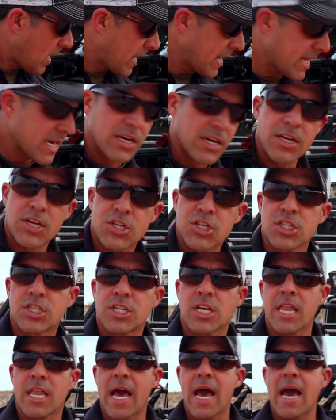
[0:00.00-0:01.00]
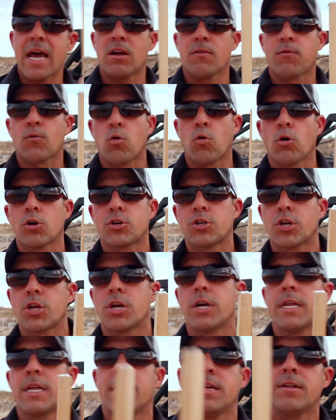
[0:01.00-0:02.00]
In addition to that, of course, you're
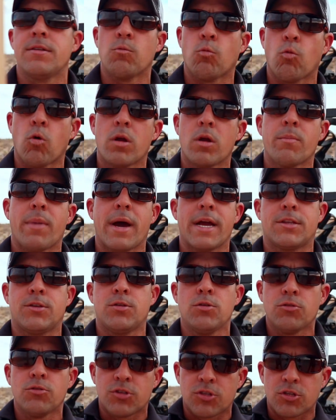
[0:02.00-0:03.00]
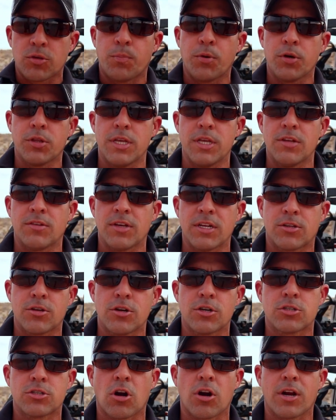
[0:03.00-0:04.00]
going to need 1x2s to put these into
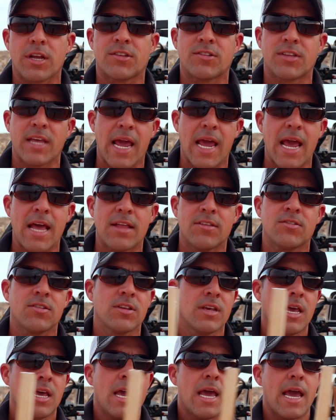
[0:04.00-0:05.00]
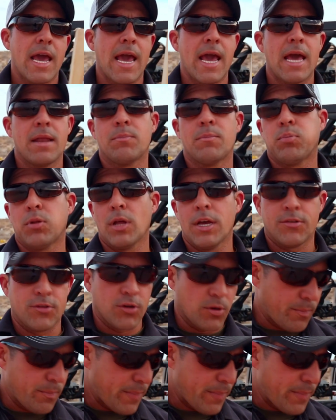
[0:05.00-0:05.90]
your target stands and place your